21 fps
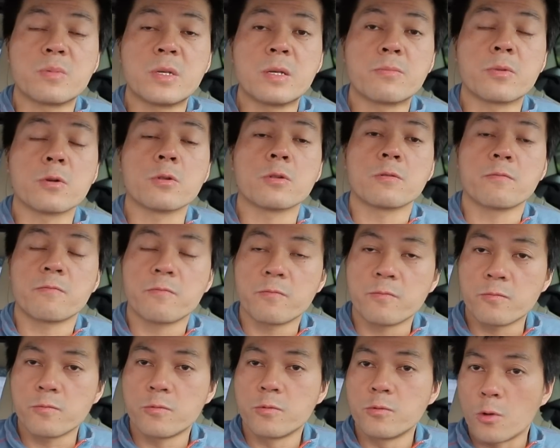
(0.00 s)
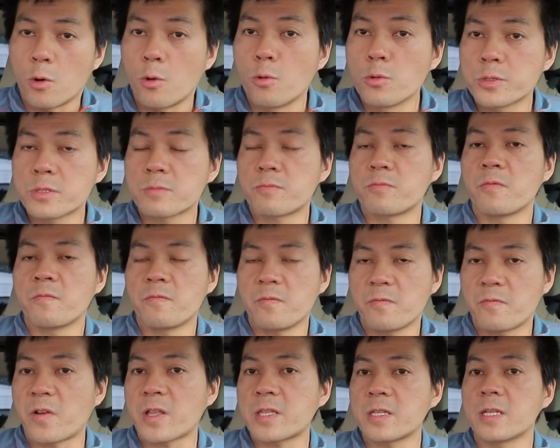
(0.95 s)
people who owns
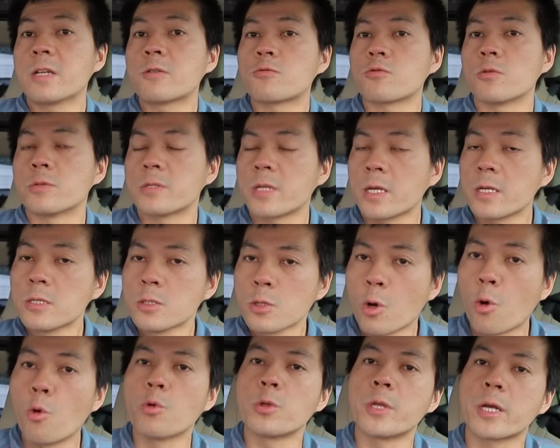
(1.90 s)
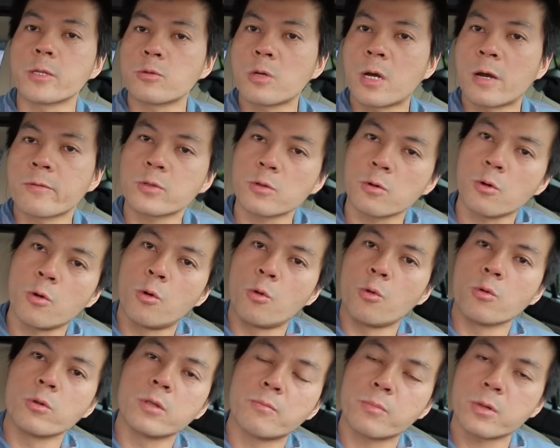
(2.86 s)
fat e-tron, they know that you have to
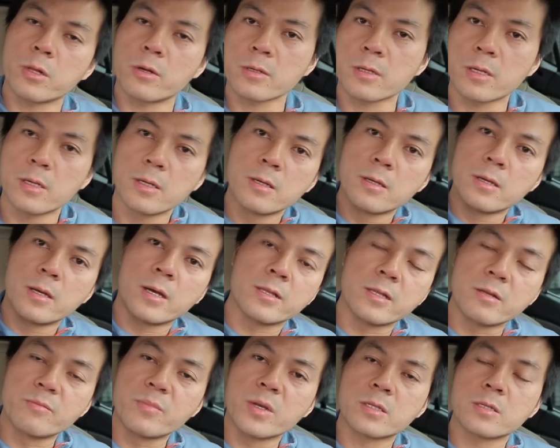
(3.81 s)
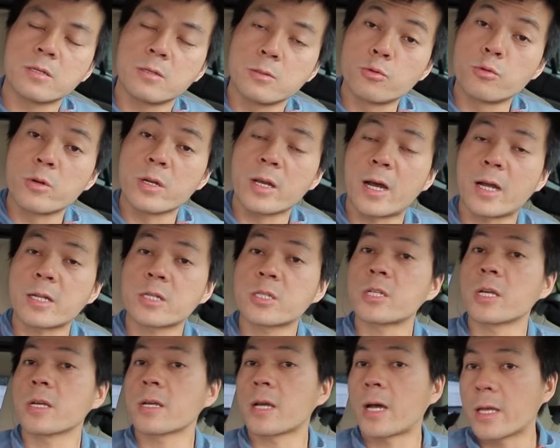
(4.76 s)
hold the plug a little bit during
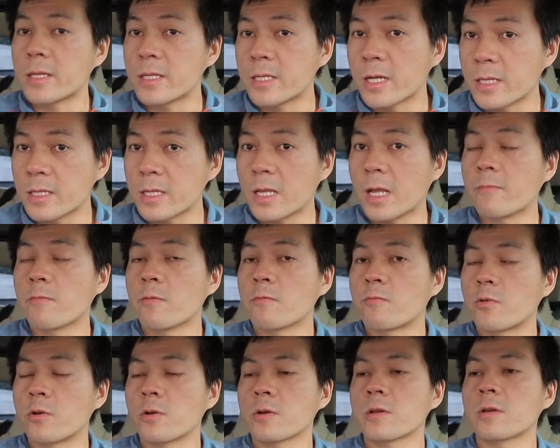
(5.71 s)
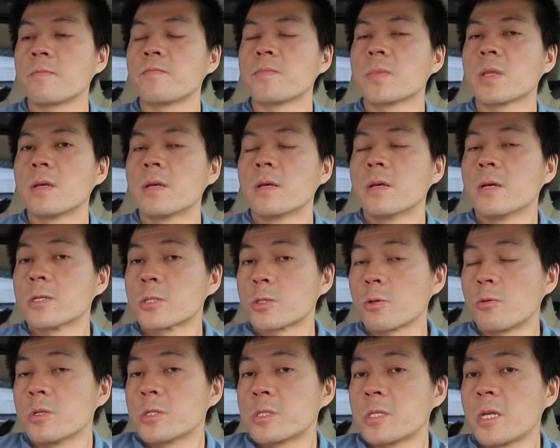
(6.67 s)
handshake, and then it will work.
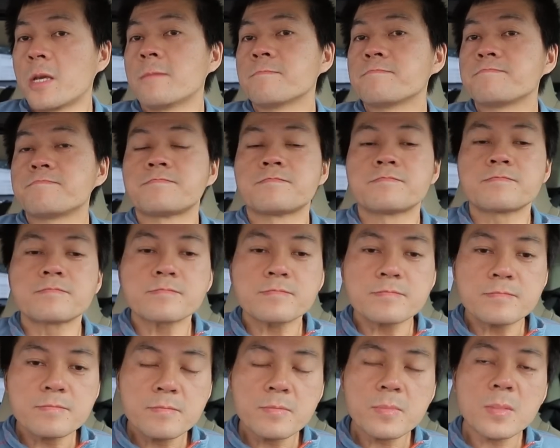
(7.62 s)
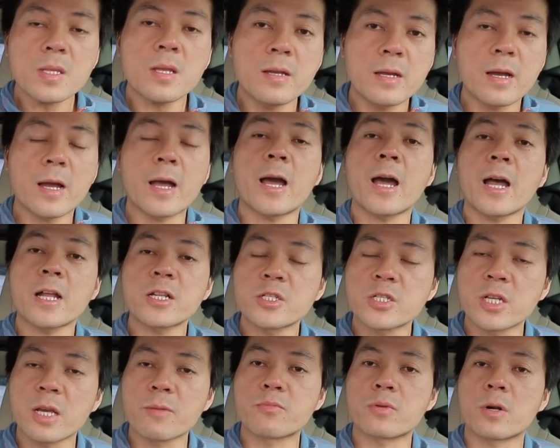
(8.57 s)
So you see,
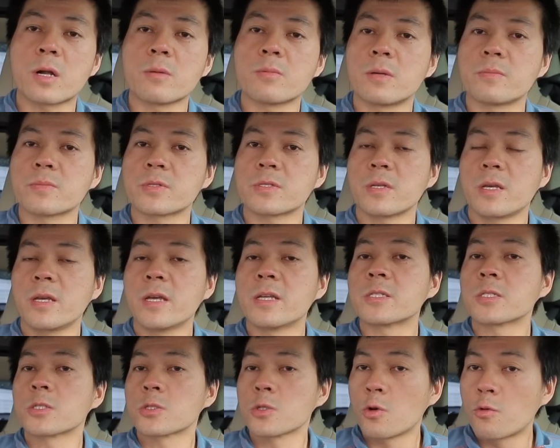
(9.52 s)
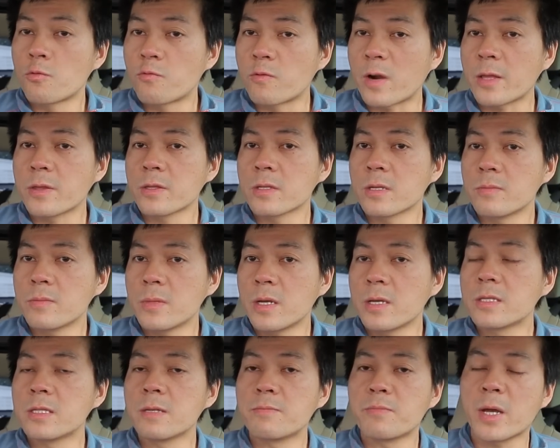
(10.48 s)
handshake problems is so random.
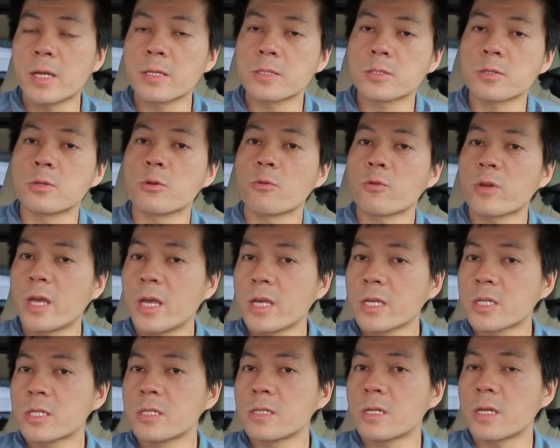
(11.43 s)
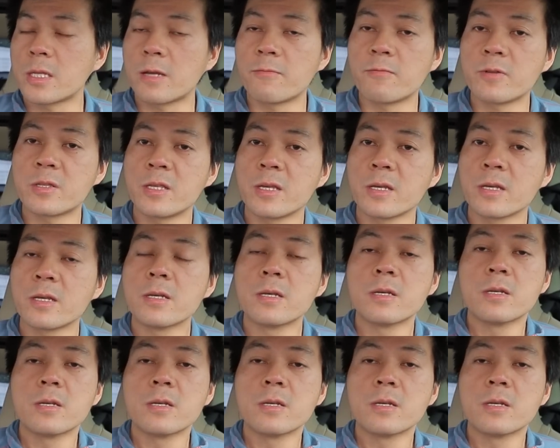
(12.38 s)
It depends on location and everything.